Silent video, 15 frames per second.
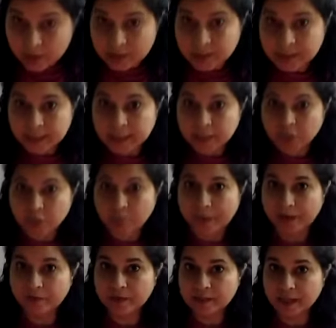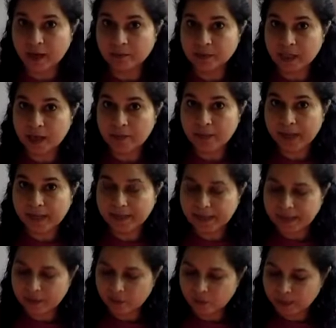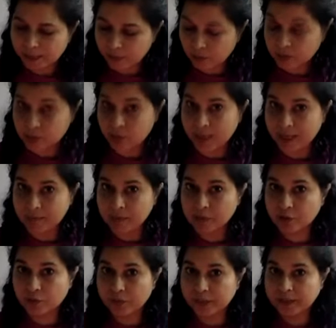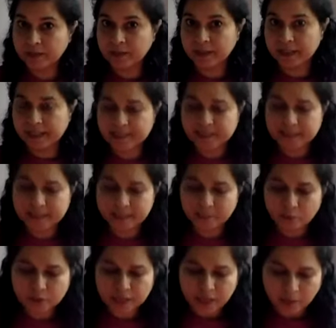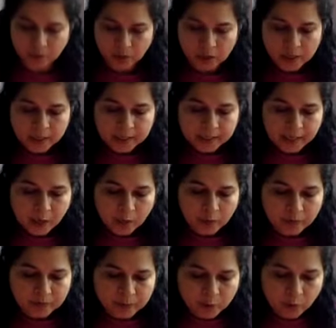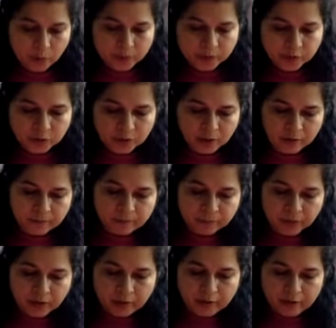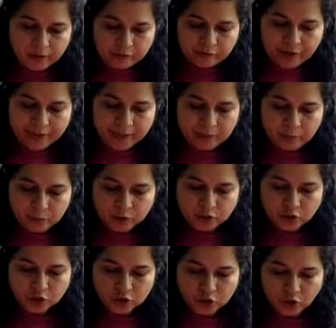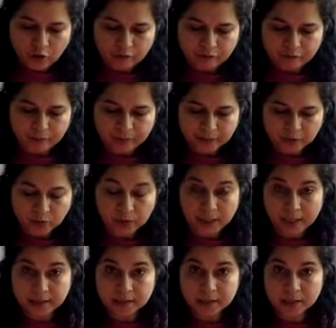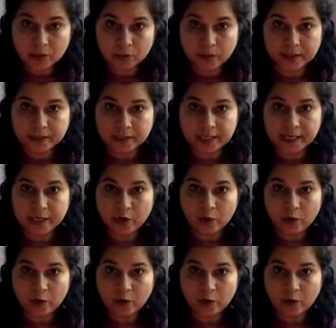seat, your pelvis comes up, and then that also helps to bring the knee a little more down. Now we will go into the final position of Baddhakonasan. You can take